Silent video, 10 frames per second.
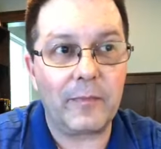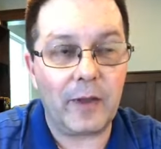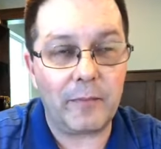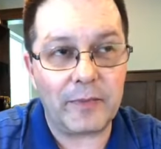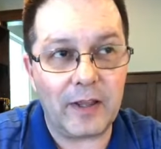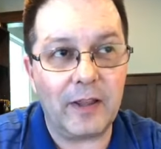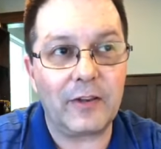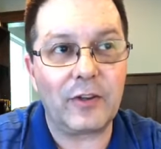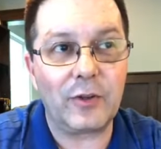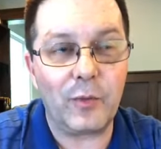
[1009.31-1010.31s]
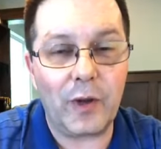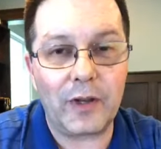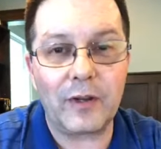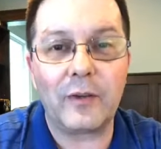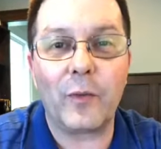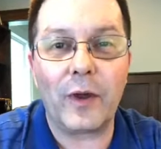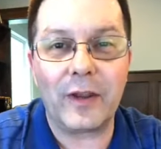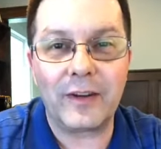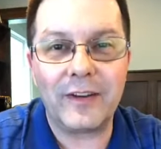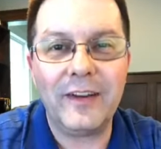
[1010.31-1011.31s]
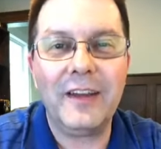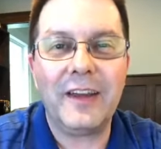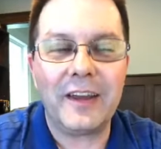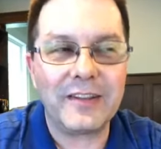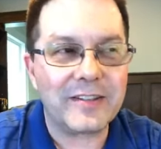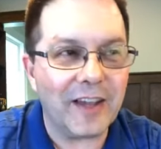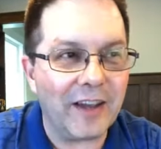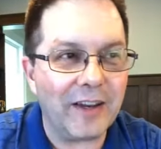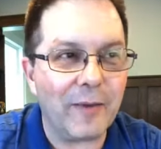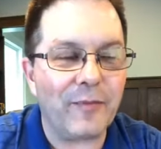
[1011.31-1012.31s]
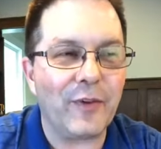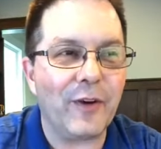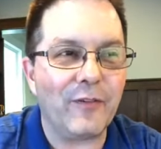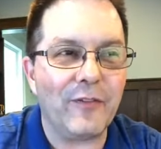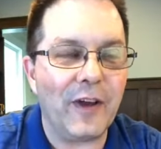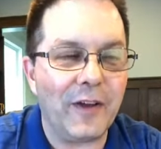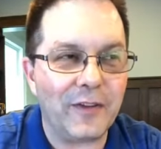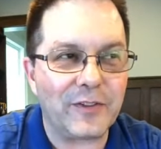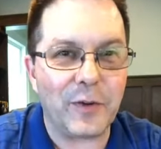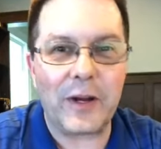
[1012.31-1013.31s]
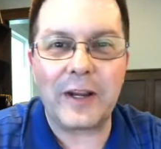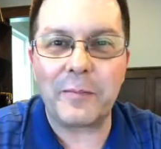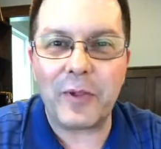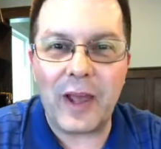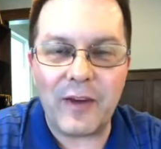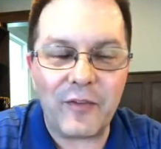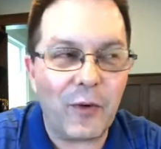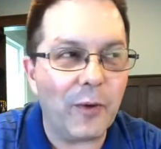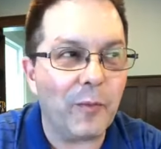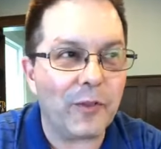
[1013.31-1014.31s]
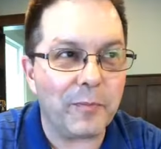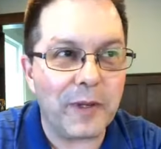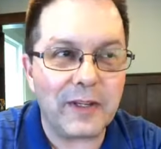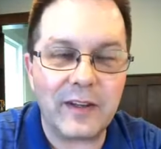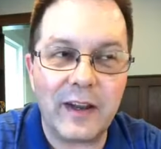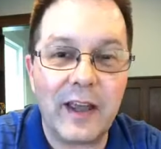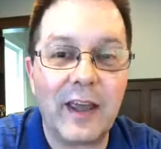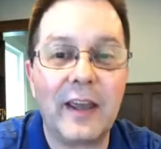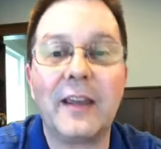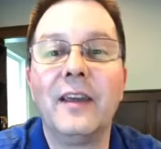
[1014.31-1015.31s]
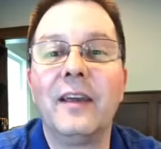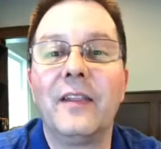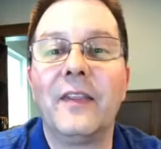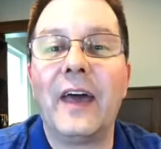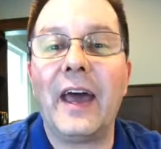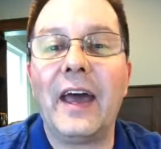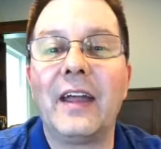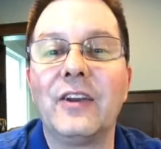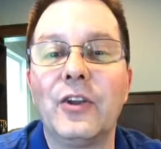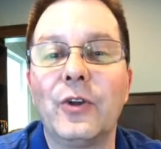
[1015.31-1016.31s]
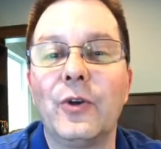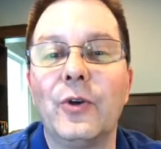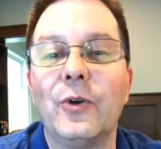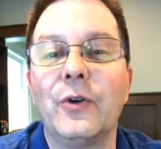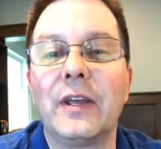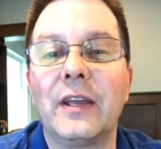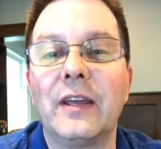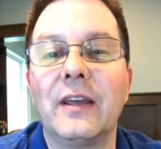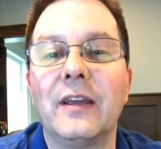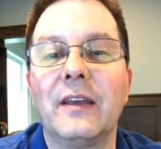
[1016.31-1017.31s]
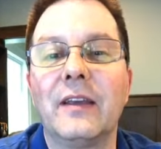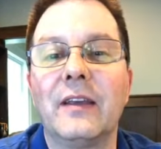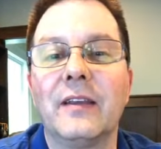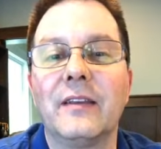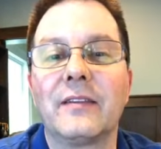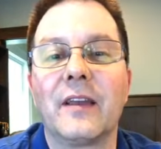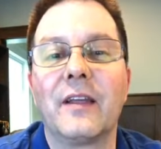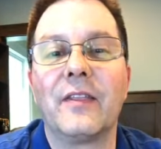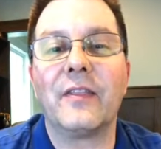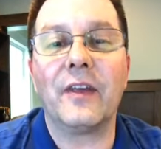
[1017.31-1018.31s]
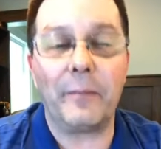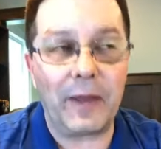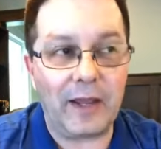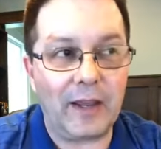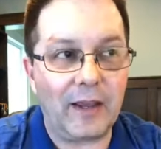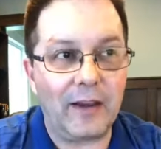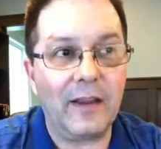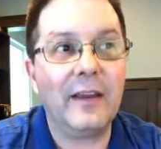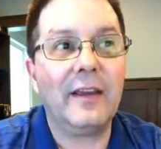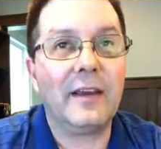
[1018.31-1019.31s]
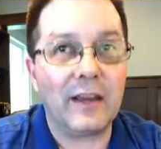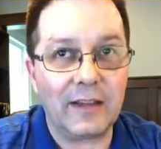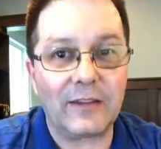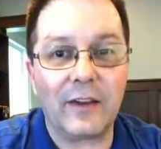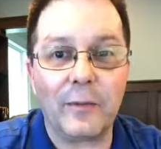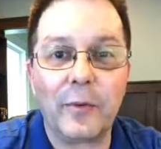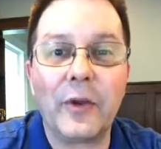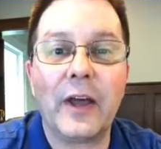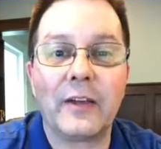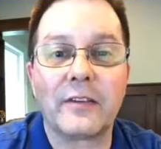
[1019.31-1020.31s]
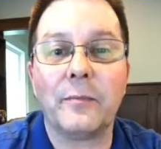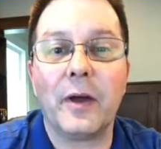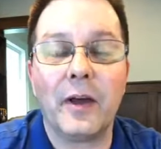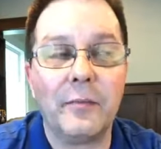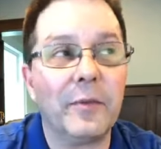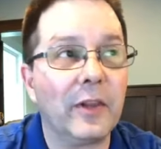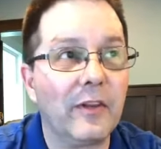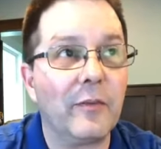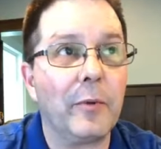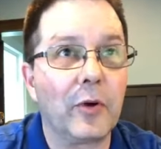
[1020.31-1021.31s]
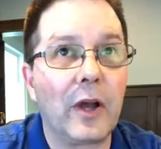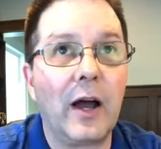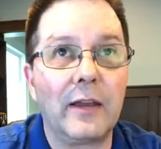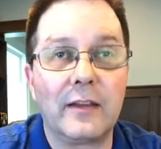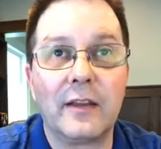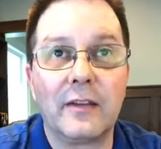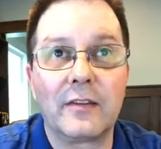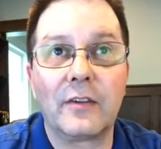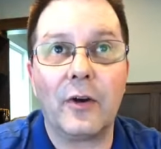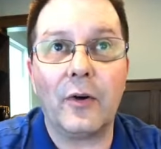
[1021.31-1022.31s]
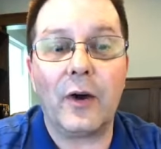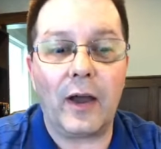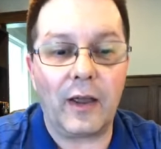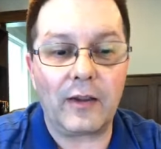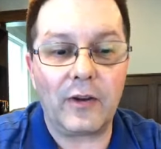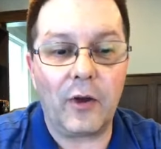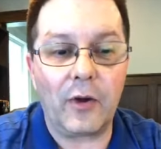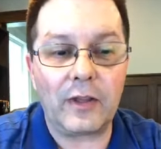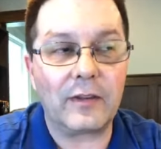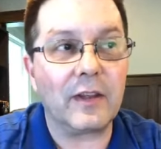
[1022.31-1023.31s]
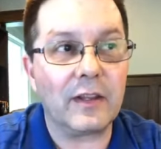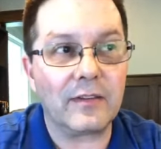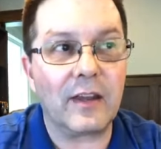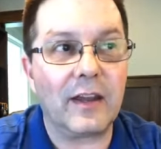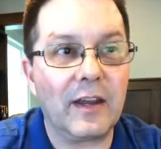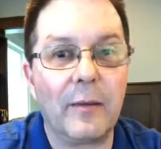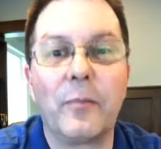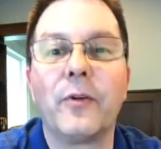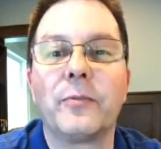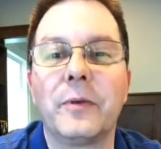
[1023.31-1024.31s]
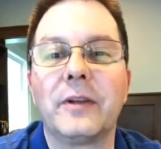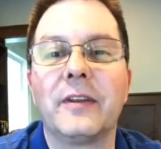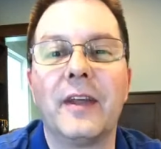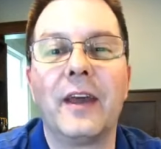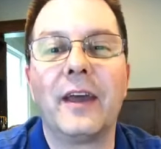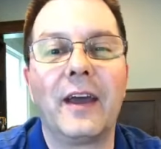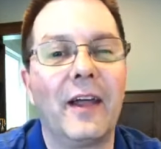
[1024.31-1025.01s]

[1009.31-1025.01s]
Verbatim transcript: I'm telling you, wait. He signed up for a training platform with me today. That dude is the man. He's going to put out some unbelievable content. So he signed up with me today.